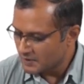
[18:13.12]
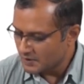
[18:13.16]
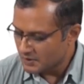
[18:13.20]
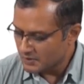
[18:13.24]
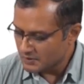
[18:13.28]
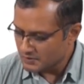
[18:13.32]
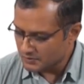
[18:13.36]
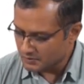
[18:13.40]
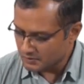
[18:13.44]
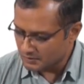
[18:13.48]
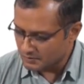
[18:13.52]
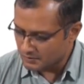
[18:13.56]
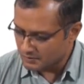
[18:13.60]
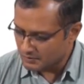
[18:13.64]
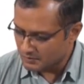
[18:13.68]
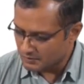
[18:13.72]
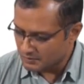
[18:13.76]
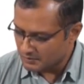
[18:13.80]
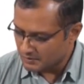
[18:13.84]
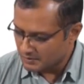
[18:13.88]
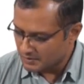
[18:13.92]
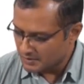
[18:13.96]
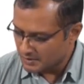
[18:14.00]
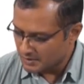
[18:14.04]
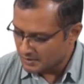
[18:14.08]
So,
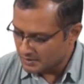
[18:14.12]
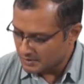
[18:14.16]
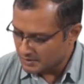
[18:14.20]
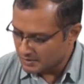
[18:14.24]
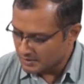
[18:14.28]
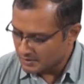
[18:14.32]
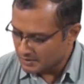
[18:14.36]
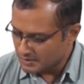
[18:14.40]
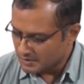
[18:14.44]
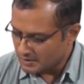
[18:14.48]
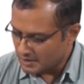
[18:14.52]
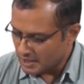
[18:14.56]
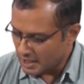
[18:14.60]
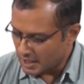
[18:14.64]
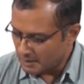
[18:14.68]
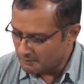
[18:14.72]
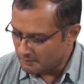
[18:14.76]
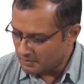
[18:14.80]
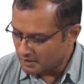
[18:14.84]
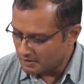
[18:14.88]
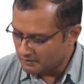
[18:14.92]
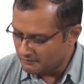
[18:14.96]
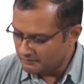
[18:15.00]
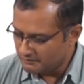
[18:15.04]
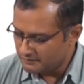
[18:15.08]

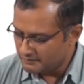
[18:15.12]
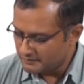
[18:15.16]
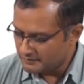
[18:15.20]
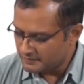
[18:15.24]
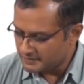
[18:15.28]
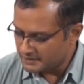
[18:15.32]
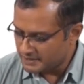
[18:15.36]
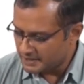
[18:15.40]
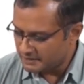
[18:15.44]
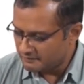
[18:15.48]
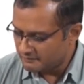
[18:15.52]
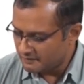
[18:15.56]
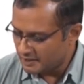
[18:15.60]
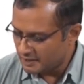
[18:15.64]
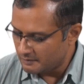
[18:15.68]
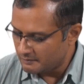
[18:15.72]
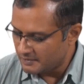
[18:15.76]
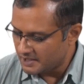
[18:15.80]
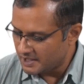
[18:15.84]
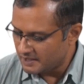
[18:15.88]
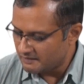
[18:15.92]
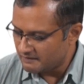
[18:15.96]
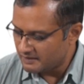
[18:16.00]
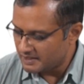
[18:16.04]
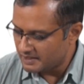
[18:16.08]
above the well
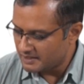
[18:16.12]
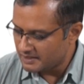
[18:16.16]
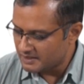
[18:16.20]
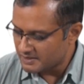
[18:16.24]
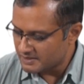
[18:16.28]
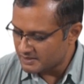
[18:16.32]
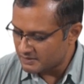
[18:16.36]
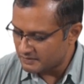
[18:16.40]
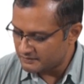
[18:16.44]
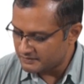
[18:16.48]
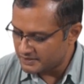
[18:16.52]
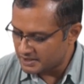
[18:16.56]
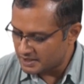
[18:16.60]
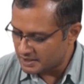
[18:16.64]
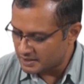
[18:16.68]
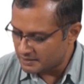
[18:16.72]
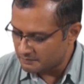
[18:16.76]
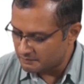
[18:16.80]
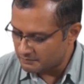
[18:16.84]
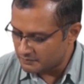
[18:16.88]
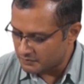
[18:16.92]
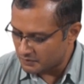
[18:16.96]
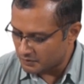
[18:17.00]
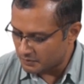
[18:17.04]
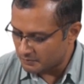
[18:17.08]
behavedness of the
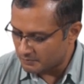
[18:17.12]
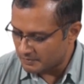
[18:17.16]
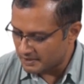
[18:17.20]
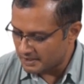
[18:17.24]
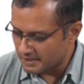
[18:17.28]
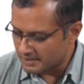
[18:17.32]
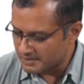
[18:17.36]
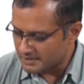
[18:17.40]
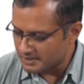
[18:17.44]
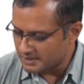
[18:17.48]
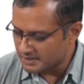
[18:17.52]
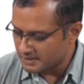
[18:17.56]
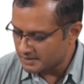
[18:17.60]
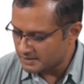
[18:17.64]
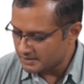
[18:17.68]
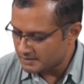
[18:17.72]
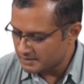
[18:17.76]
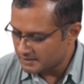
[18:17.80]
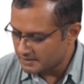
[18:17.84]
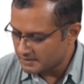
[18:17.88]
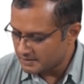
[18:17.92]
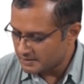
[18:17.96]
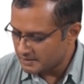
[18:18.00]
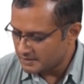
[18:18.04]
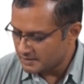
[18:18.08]
probability,
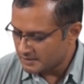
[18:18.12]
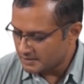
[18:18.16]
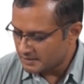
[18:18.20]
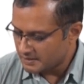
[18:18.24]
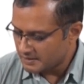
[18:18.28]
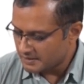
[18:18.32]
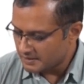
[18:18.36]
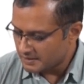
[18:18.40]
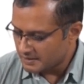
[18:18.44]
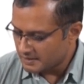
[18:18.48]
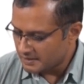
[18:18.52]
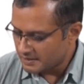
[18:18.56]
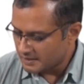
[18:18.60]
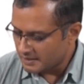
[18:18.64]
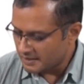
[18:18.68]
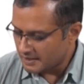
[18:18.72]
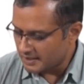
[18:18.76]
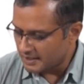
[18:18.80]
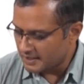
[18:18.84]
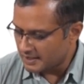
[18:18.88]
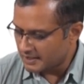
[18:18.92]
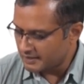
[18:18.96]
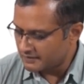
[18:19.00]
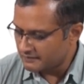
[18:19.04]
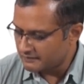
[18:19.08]
I
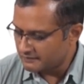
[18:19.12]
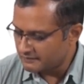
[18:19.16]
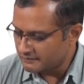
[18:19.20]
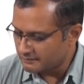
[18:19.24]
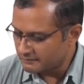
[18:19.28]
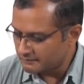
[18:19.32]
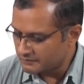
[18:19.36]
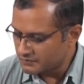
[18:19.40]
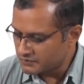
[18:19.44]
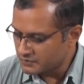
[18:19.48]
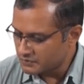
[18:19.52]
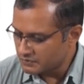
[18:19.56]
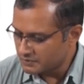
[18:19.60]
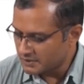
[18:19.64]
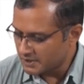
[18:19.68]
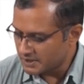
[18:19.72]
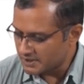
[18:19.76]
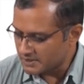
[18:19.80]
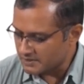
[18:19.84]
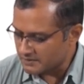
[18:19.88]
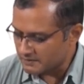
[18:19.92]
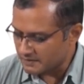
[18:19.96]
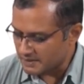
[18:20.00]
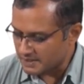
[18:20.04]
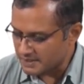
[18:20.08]
have two
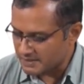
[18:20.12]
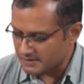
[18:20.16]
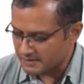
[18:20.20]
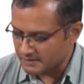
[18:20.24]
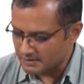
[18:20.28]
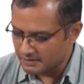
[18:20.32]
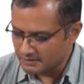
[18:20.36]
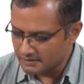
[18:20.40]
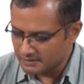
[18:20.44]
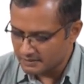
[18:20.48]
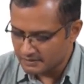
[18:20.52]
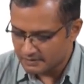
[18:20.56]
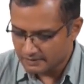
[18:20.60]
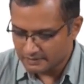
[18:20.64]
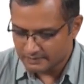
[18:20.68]
constraints here.